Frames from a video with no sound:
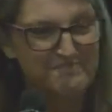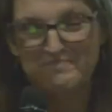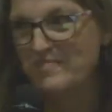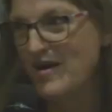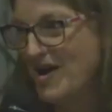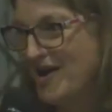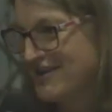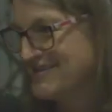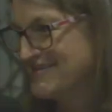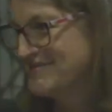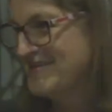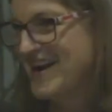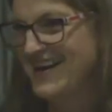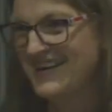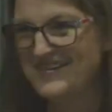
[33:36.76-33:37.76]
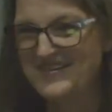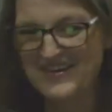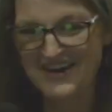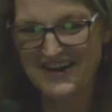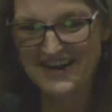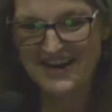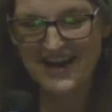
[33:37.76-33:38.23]
box, right?
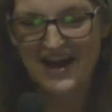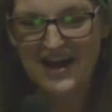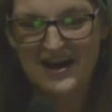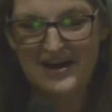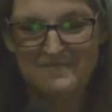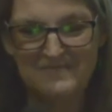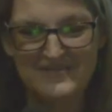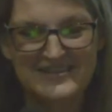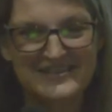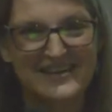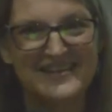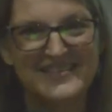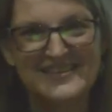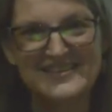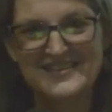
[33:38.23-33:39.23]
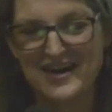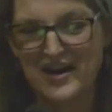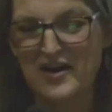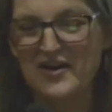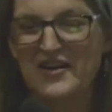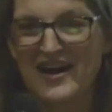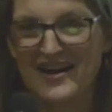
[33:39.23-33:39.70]
Or sit at the chair,